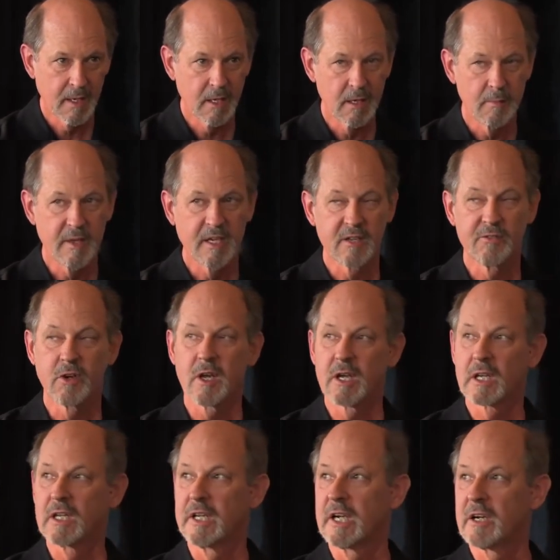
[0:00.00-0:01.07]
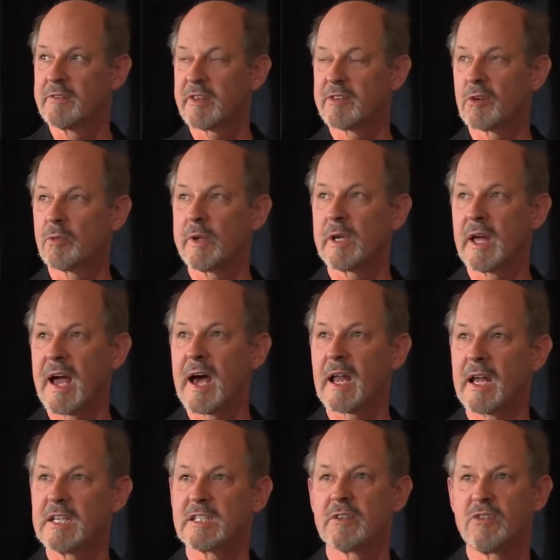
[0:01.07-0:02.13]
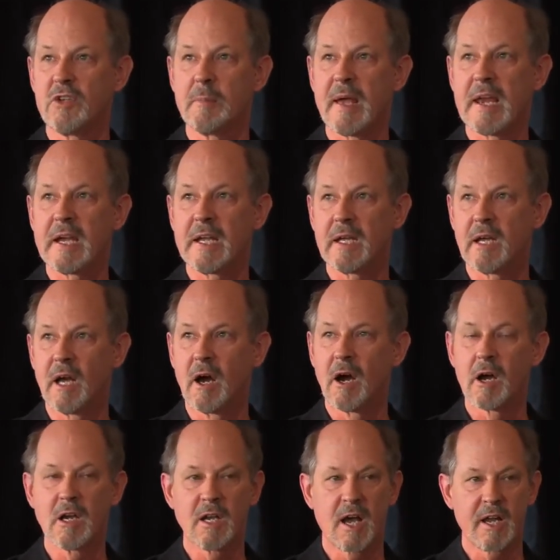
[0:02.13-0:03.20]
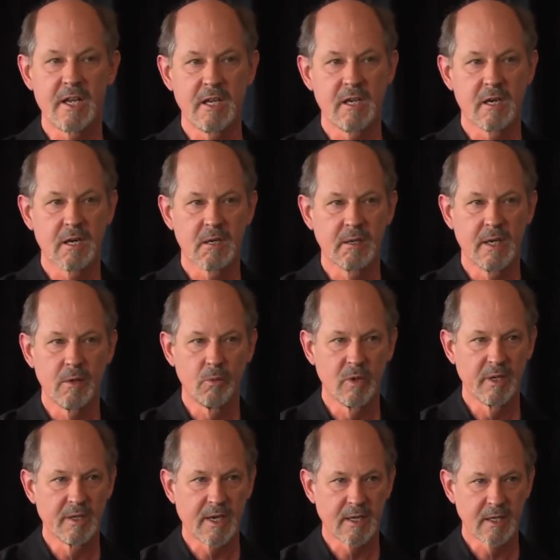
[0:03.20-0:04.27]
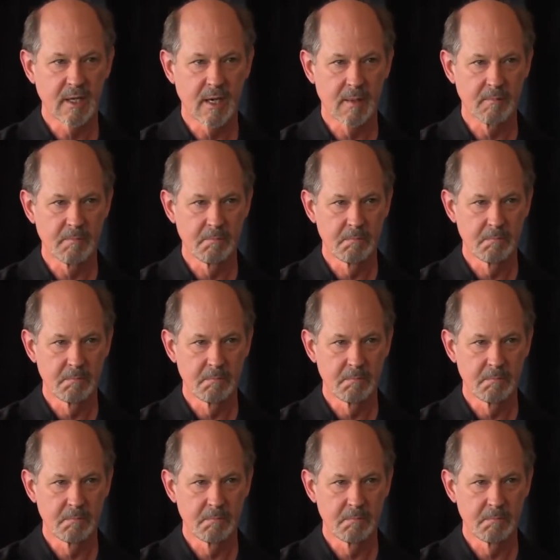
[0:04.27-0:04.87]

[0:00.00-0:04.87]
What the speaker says: And they make it very clear that the real allies of humanity are not here and will not come.